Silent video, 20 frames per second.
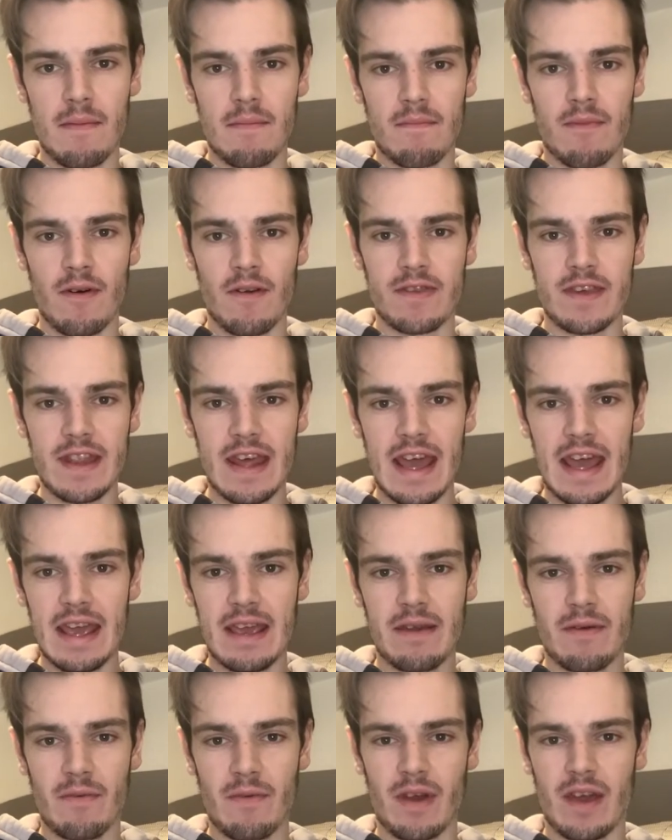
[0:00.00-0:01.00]
But
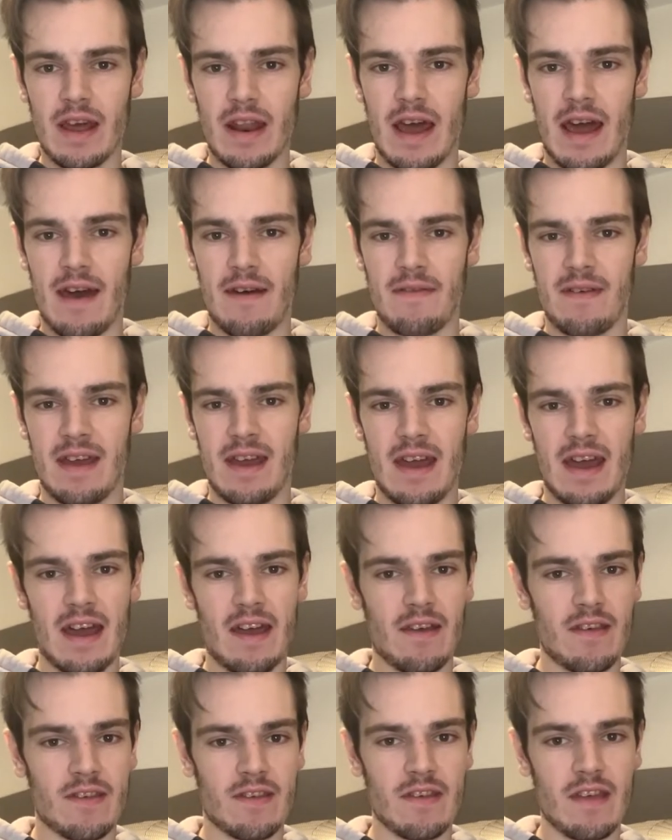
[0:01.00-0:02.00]
today we're gonna have it,
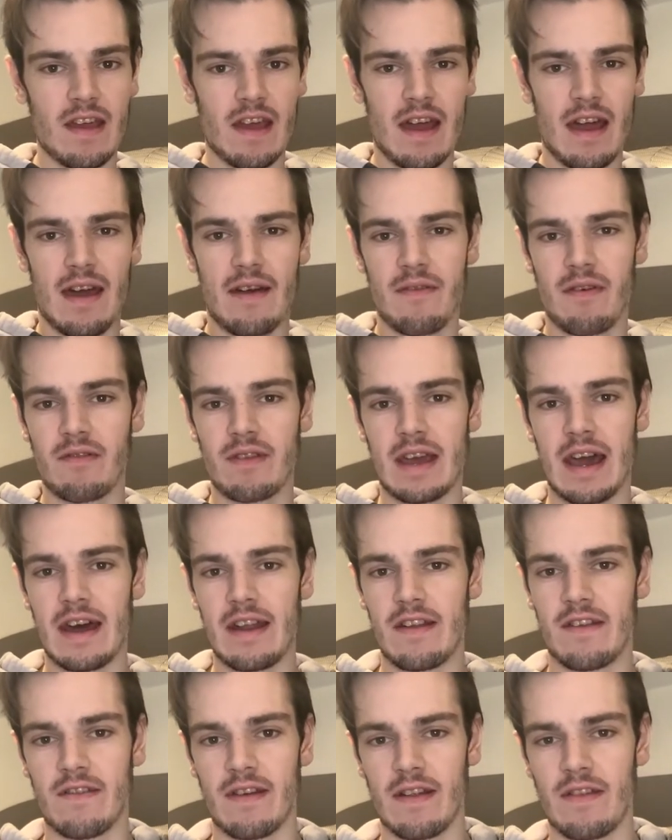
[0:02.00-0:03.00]
as I've already had
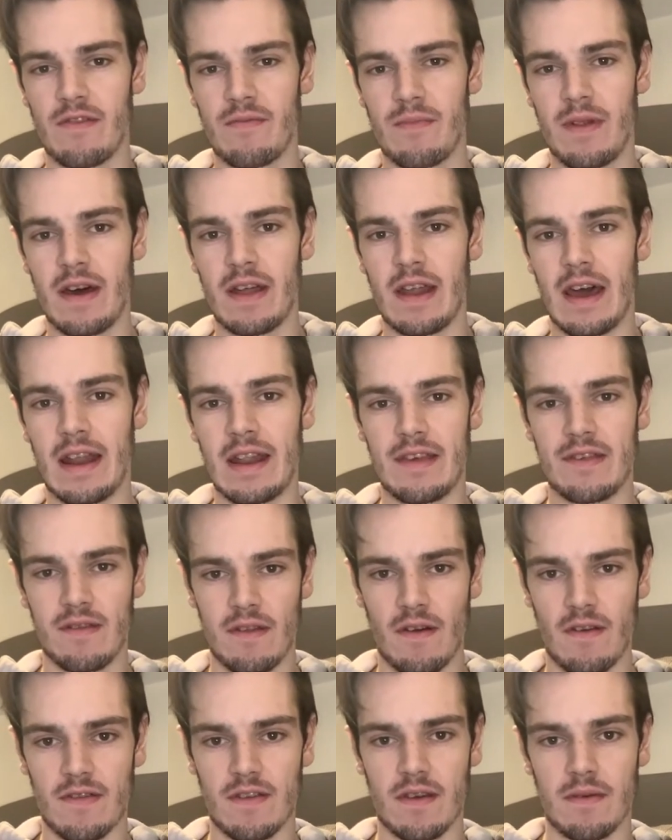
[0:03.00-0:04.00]
a transplant and it's
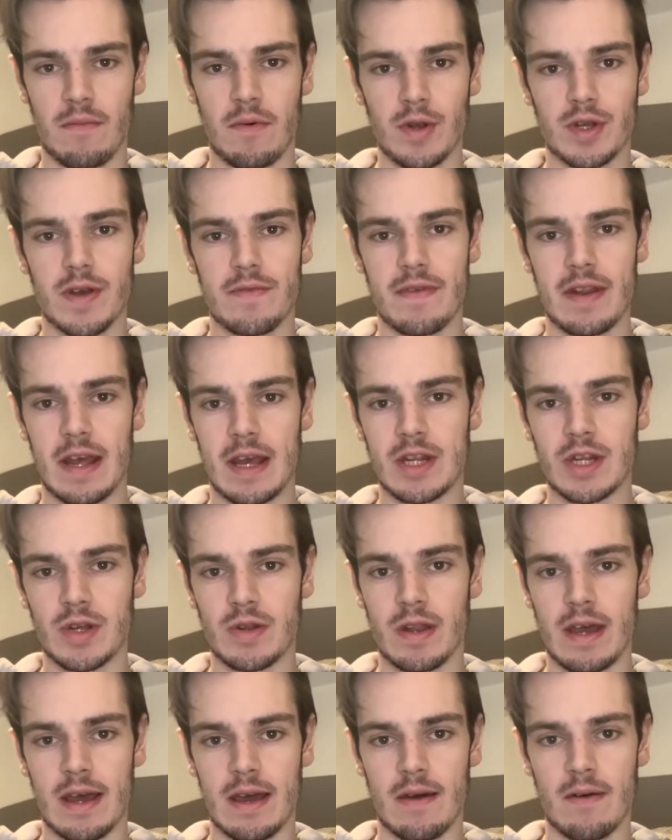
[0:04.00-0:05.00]
not too much of an issue
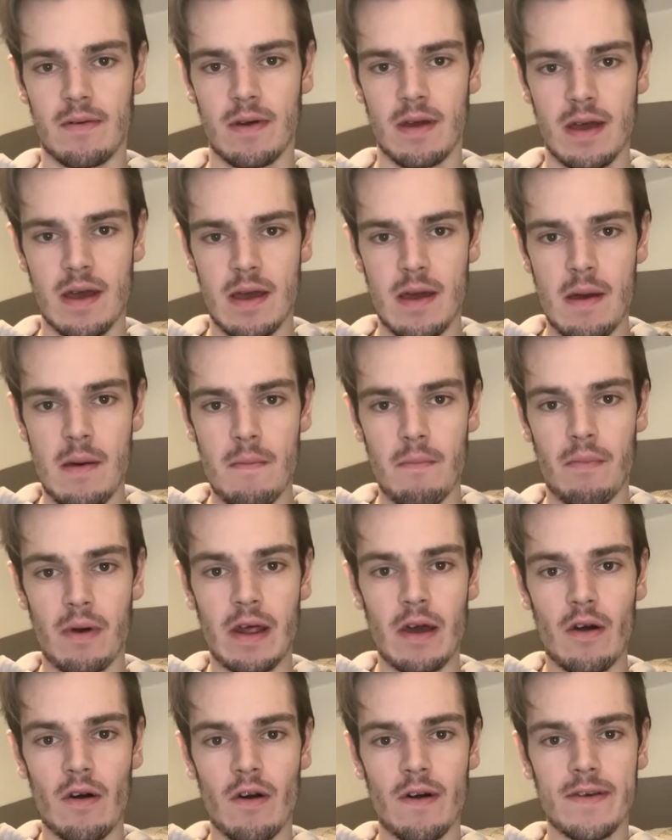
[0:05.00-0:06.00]
now, but
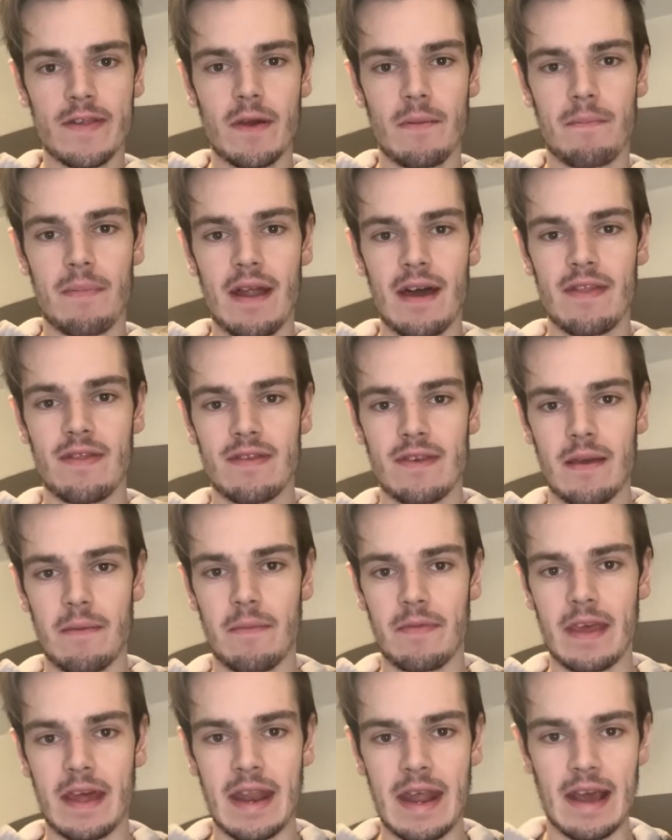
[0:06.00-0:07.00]
it also blends in
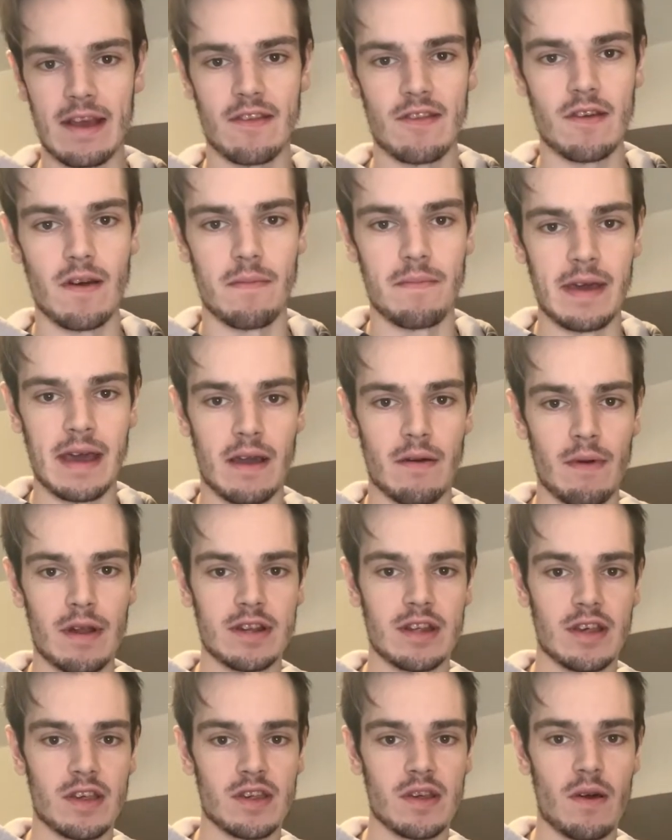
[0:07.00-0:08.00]
with the next topic,
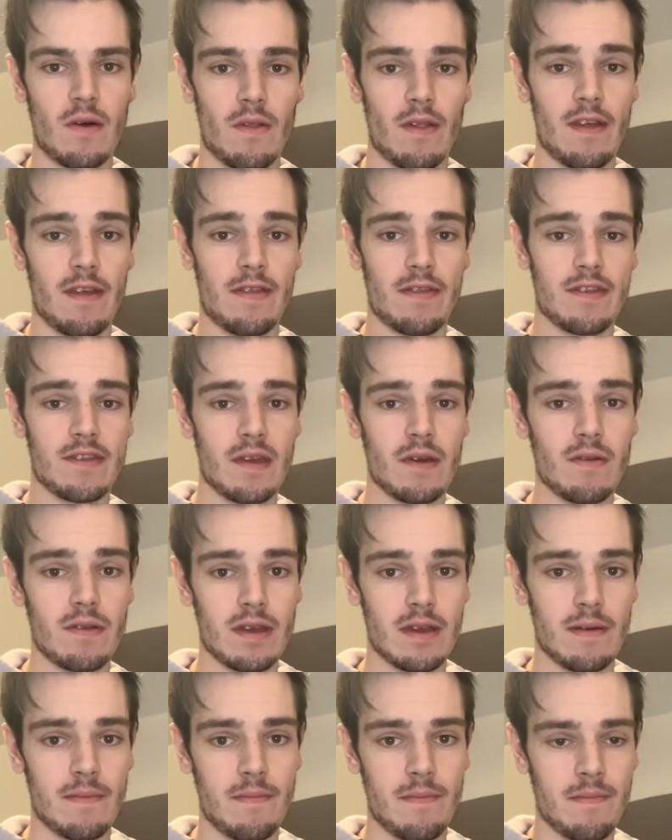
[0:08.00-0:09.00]
which is salt and sodium.